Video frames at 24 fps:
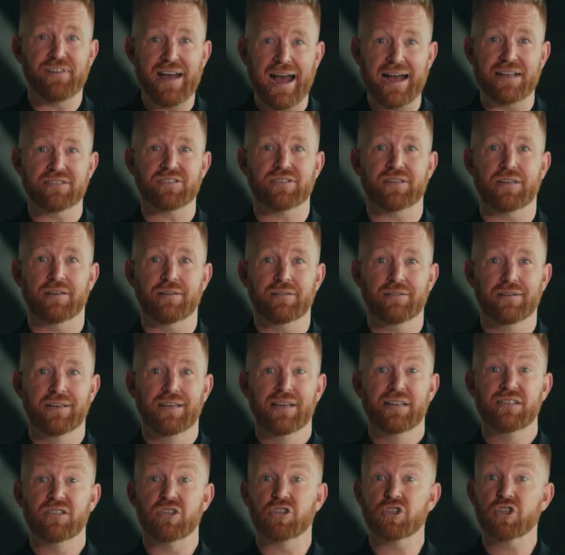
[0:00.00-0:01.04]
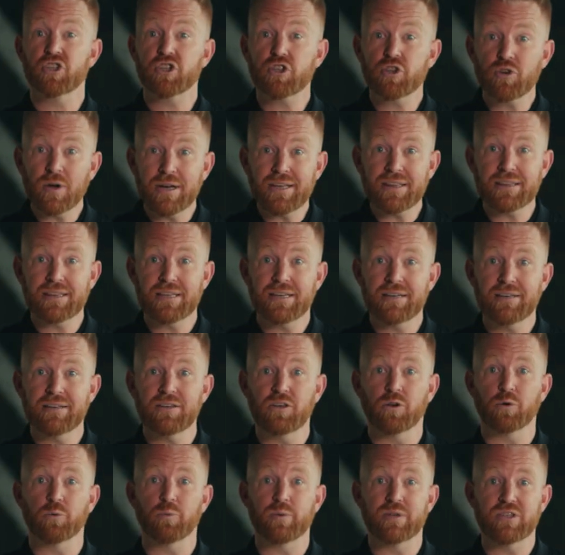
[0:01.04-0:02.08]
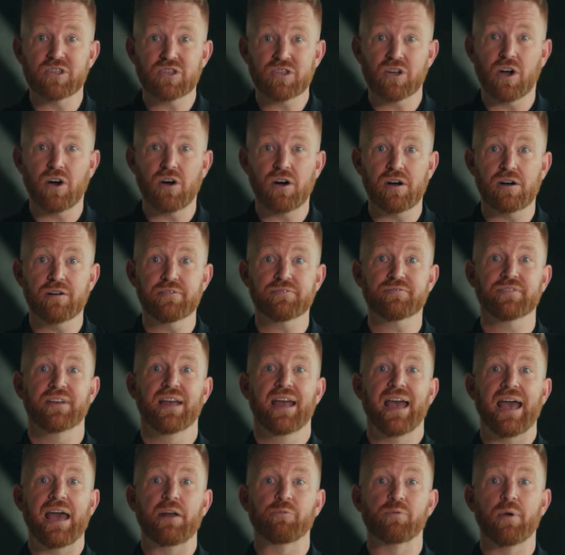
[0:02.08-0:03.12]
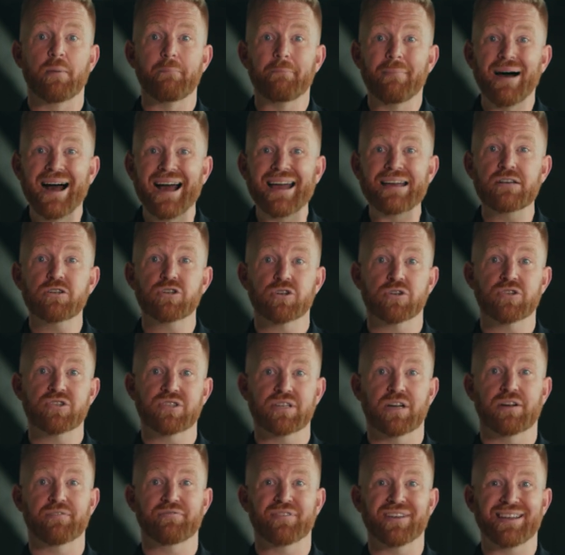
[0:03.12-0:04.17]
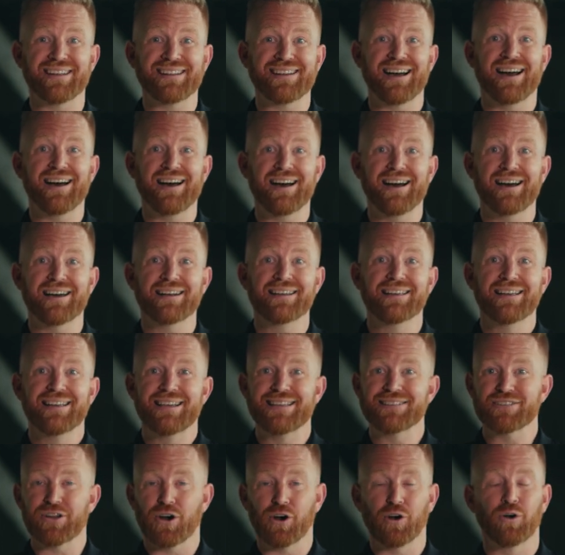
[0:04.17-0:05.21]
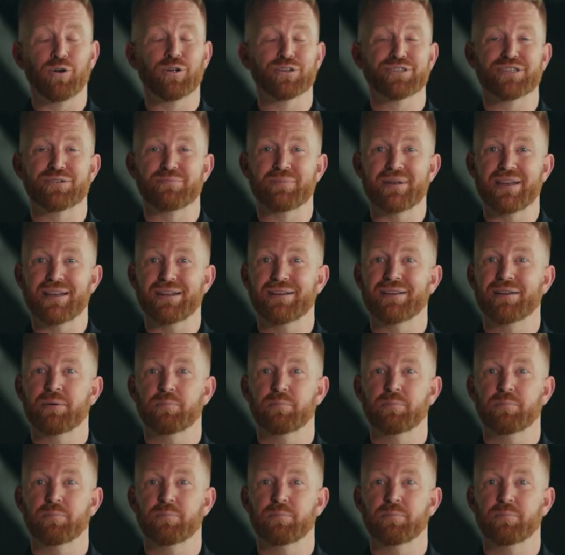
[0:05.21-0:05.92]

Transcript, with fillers: fasting, to strengthen your resolve and remind yourself that God is our ultimate